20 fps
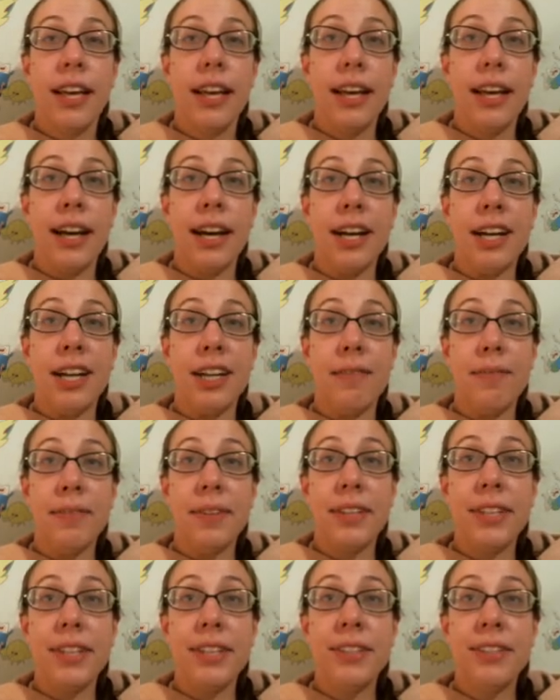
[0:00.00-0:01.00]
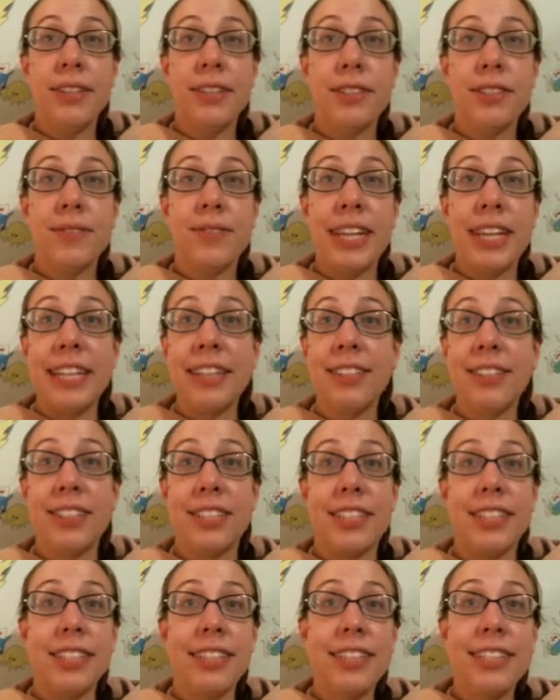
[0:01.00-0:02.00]
on. Yours might
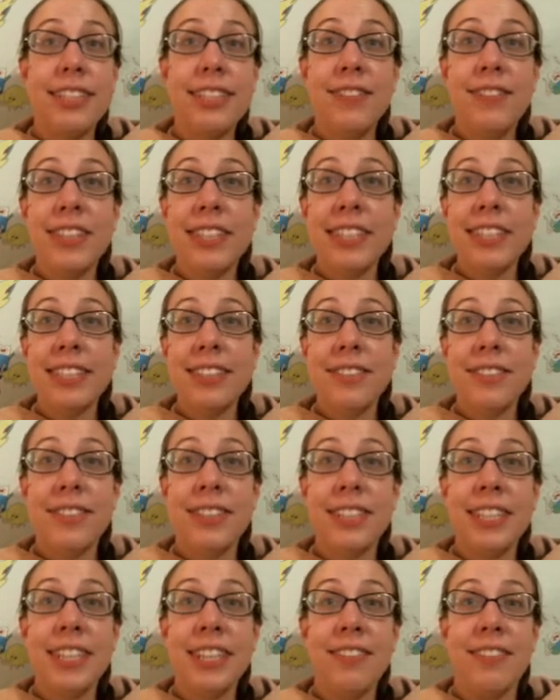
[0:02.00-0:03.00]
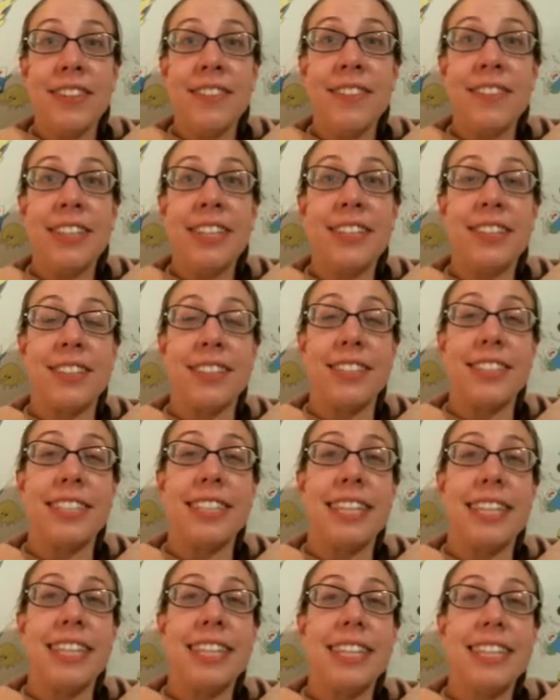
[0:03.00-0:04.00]
look a little bit different. Maybe it looks
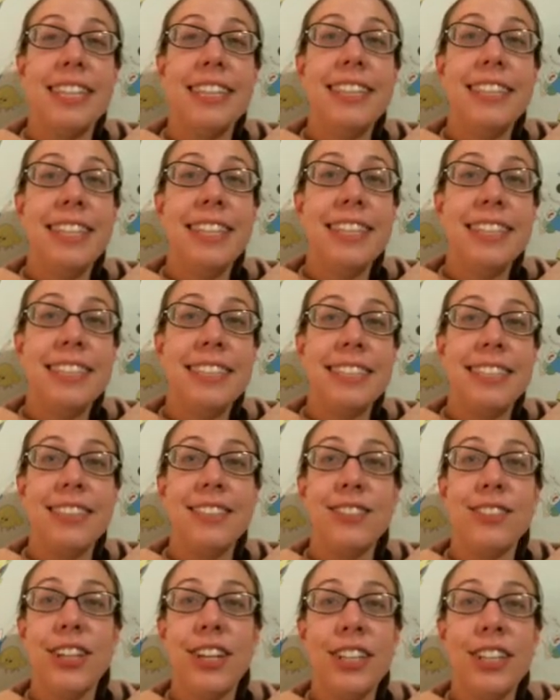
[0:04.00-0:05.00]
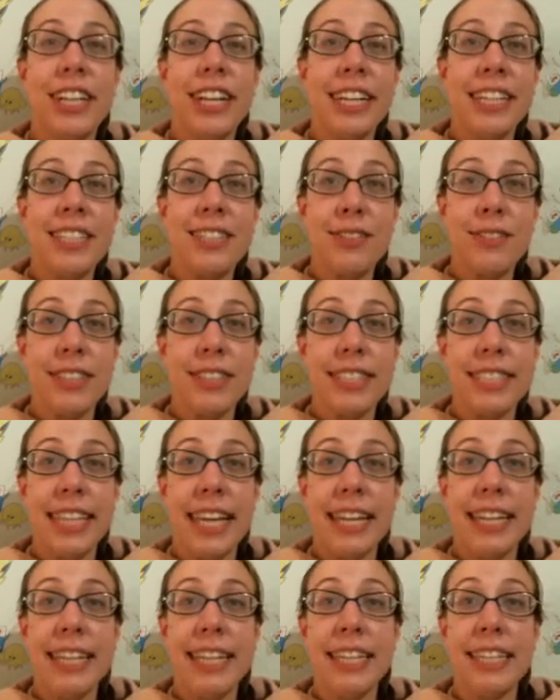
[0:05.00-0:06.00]
like this. There's all kinds of
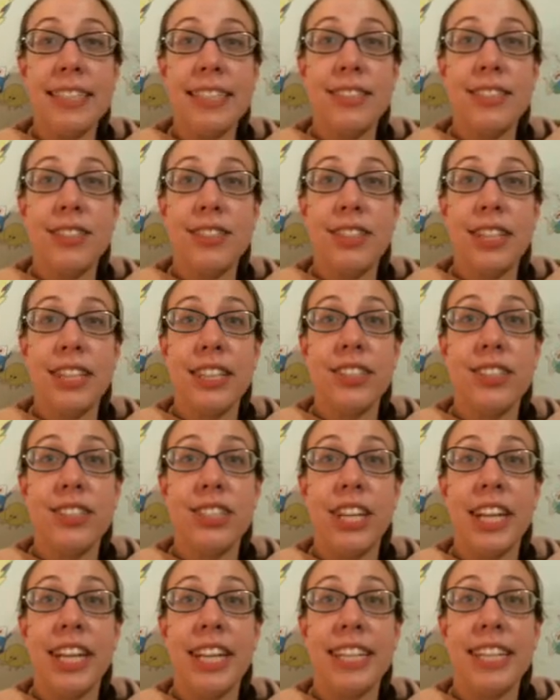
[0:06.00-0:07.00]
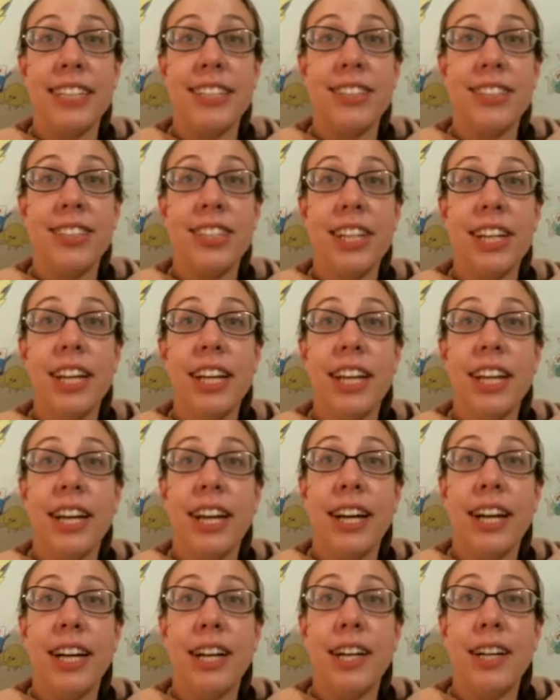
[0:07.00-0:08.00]
settings you can change.
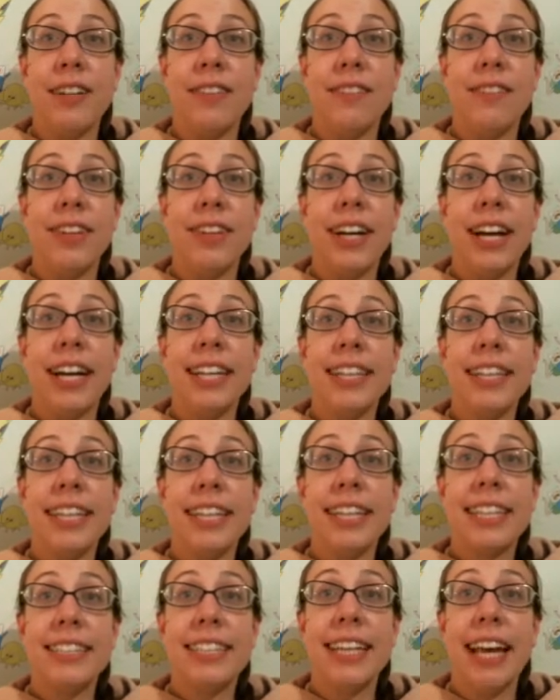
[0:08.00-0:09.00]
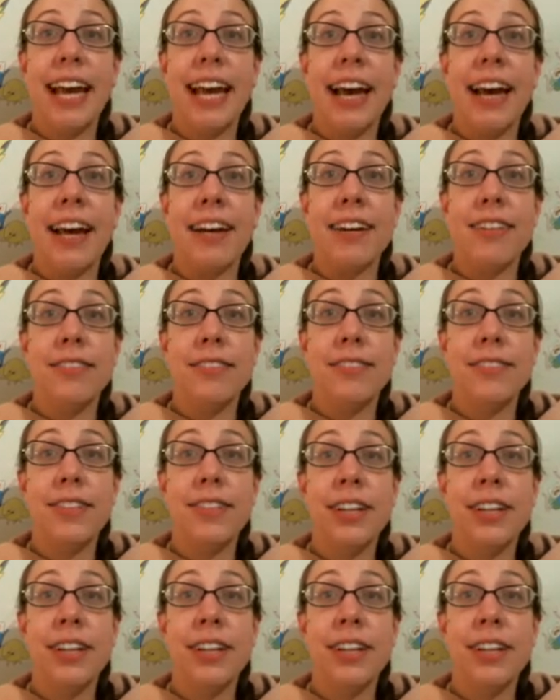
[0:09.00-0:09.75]
I like to have,